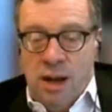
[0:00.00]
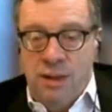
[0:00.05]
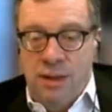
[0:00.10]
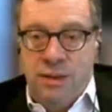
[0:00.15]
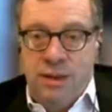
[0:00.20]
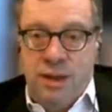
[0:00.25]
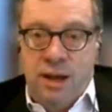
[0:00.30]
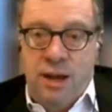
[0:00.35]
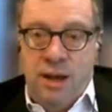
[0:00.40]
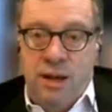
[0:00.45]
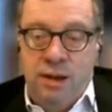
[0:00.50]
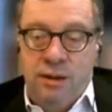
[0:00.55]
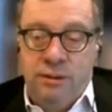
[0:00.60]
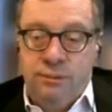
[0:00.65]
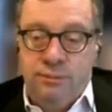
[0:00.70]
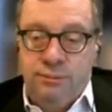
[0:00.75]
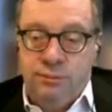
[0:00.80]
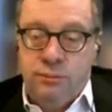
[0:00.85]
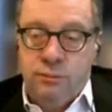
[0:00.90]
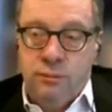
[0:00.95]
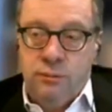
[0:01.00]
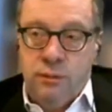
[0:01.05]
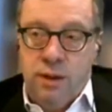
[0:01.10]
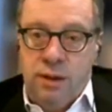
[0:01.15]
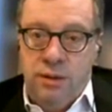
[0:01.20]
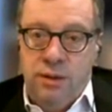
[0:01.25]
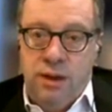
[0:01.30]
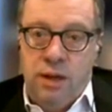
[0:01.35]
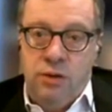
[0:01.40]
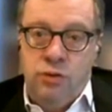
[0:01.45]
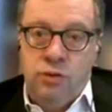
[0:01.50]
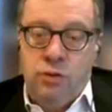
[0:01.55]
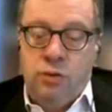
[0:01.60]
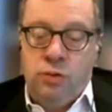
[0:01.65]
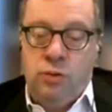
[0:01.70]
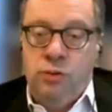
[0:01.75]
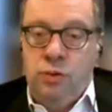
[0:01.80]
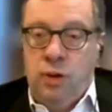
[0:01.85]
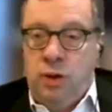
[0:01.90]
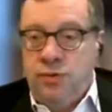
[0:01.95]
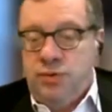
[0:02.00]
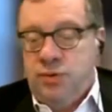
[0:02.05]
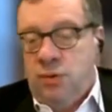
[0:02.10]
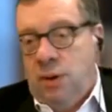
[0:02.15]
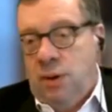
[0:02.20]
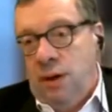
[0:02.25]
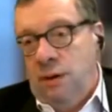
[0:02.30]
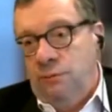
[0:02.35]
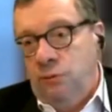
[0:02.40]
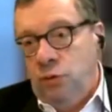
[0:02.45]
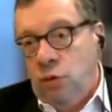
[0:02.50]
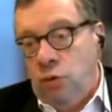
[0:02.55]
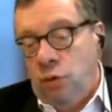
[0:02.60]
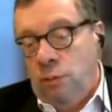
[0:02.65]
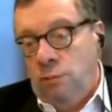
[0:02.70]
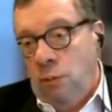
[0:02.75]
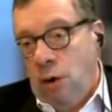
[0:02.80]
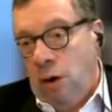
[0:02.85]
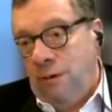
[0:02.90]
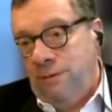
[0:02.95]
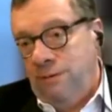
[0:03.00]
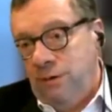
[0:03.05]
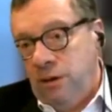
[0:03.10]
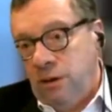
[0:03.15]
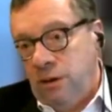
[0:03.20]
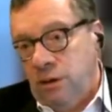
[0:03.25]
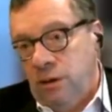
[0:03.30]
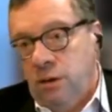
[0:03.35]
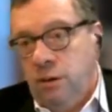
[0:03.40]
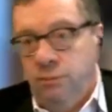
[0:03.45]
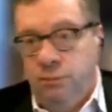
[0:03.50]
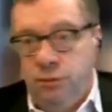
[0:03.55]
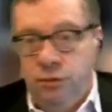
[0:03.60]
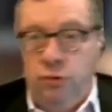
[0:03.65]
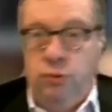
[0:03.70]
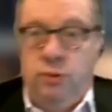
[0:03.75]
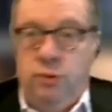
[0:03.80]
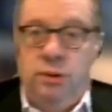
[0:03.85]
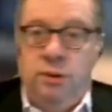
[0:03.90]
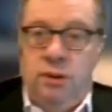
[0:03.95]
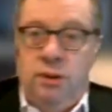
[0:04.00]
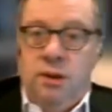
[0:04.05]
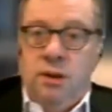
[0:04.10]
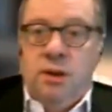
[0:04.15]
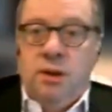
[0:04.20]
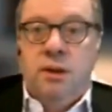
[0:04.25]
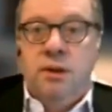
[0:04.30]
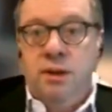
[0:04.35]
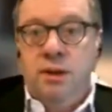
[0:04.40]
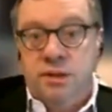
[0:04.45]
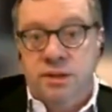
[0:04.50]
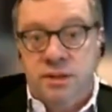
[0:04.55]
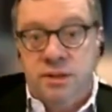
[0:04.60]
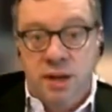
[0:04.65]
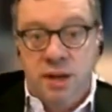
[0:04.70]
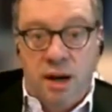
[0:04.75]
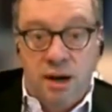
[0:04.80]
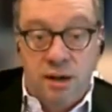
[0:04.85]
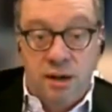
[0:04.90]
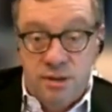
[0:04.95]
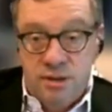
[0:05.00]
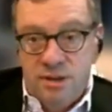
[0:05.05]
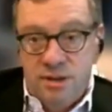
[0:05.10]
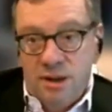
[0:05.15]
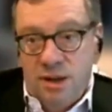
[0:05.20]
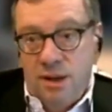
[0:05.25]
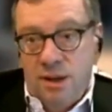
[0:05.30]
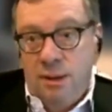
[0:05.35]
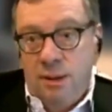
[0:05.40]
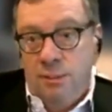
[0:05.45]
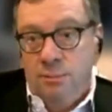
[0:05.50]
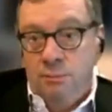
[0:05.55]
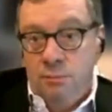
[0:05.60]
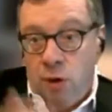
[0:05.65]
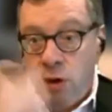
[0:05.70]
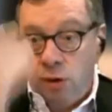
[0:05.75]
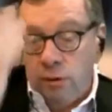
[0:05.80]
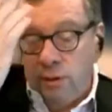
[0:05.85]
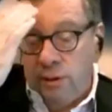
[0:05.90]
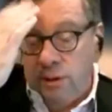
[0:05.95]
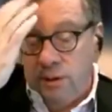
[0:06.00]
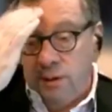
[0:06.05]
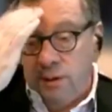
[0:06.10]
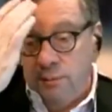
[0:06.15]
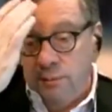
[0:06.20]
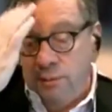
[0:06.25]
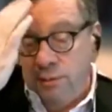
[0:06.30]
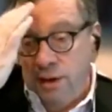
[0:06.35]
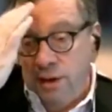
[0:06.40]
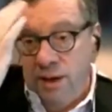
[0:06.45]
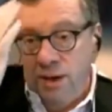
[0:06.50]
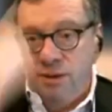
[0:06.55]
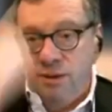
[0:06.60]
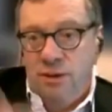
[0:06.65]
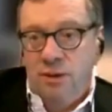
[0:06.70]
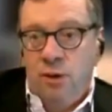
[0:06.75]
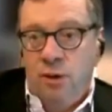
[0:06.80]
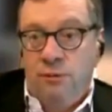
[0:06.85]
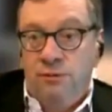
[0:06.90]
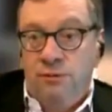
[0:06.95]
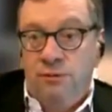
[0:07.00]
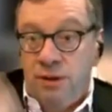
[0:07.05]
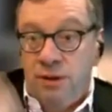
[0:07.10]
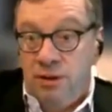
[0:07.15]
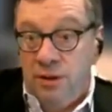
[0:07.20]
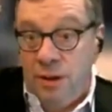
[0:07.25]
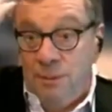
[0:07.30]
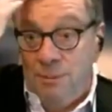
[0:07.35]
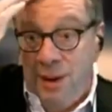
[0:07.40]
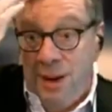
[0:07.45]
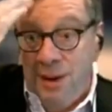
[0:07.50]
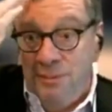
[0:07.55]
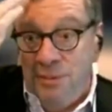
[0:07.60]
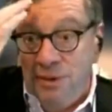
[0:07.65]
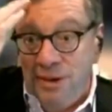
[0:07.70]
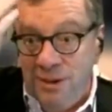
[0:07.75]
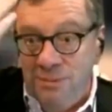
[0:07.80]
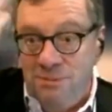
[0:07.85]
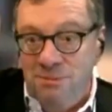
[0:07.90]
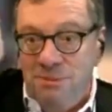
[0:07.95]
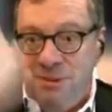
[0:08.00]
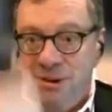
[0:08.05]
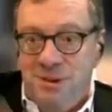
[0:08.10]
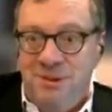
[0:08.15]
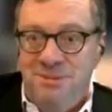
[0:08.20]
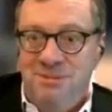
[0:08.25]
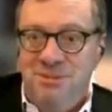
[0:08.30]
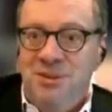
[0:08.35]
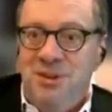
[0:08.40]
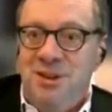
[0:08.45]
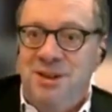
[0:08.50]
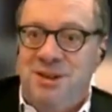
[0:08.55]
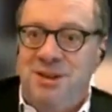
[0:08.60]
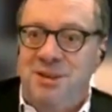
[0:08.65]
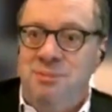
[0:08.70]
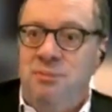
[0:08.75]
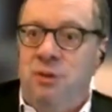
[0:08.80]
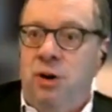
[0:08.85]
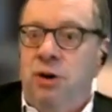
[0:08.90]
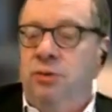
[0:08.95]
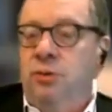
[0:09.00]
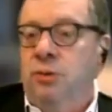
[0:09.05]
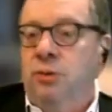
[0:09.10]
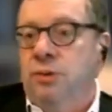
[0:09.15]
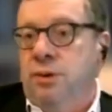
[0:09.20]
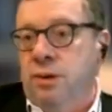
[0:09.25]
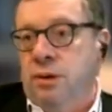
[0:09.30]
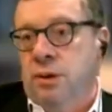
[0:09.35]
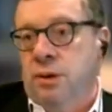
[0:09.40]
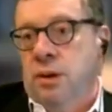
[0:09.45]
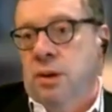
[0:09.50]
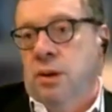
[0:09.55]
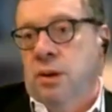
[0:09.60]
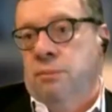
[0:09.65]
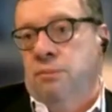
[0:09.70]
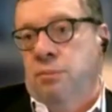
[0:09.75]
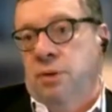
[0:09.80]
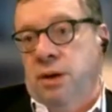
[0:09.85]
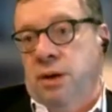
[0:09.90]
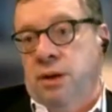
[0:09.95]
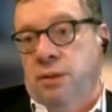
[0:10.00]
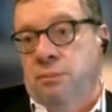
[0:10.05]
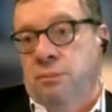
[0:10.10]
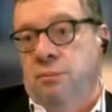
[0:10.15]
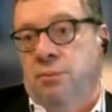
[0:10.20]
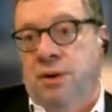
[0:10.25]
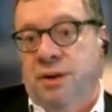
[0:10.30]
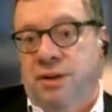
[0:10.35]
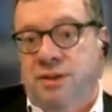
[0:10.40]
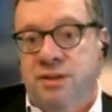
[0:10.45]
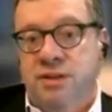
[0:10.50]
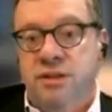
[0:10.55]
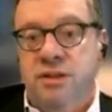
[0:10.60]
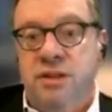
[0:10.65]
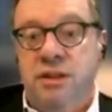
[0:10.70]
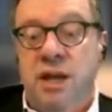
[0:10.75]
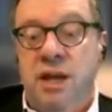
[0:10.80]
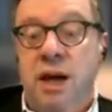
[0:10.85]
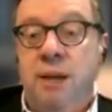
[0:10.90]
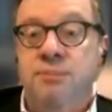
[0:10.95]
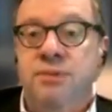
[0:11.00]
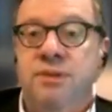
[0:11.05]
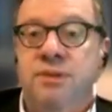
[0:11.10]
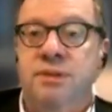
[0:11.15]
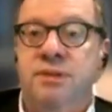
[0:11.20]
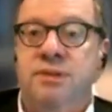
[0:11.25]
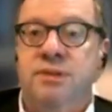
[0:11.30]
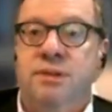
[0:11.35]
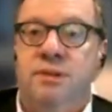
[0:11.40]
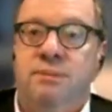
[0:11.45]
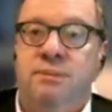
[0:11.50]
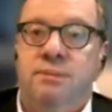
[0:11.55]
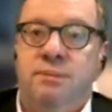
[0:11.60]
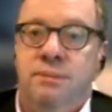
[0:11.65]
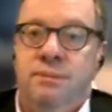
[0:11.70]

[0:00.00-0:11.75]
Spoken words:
and then you can also have neuromorphic computing that starts modeling the brain. Hopefully not my brain, but you can model the brain and brain synapses.